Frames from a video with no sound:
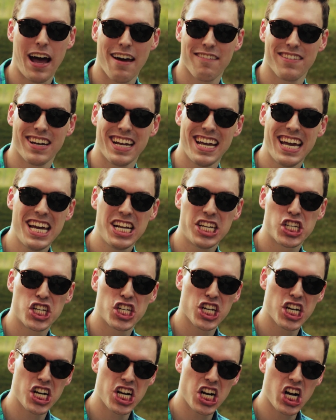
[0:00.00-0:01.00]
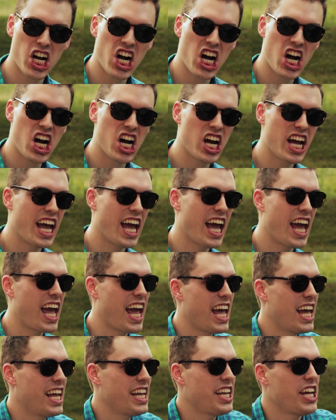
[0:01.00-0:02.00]
I have an itch.
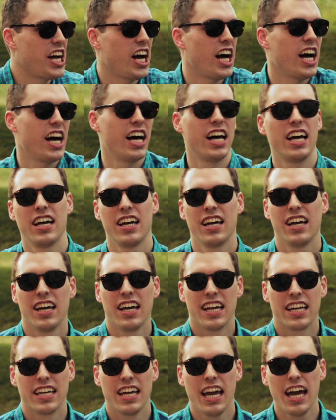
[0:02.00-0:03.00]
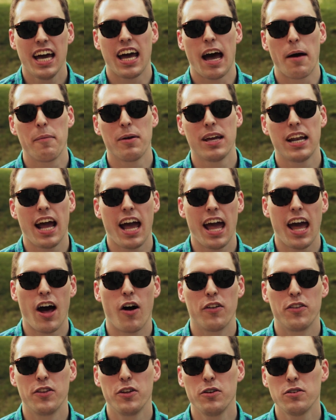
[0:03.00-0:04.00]
And yeah, I mean,
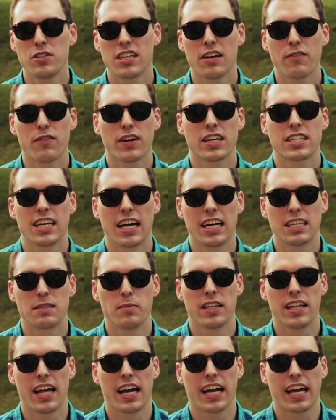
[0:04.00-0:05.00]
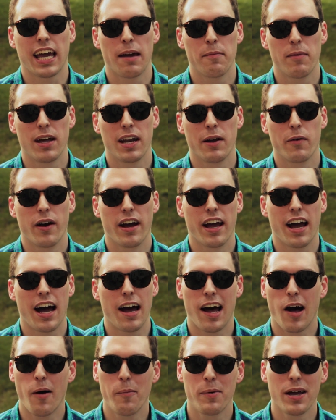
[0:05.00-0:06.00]
new stuff excites me in that game anyway.
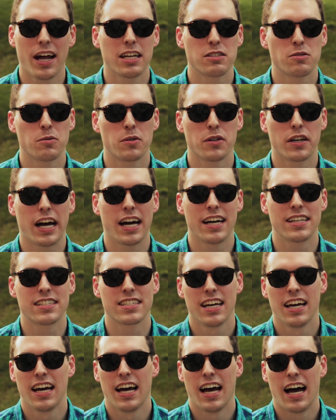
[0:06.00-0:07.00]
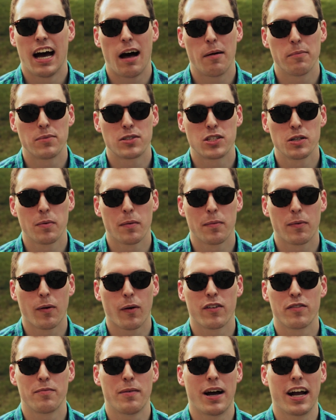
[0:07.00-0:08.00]
I'll be honest with you guys, I'm super
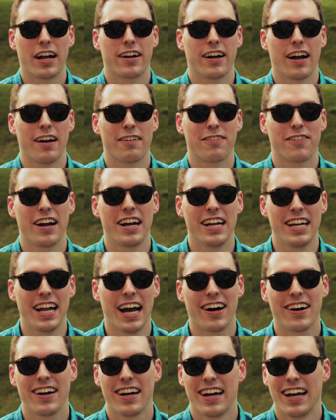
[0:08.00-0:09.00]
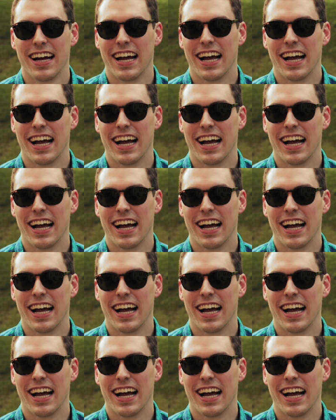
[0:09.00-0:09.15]
bored of Minecraft right now.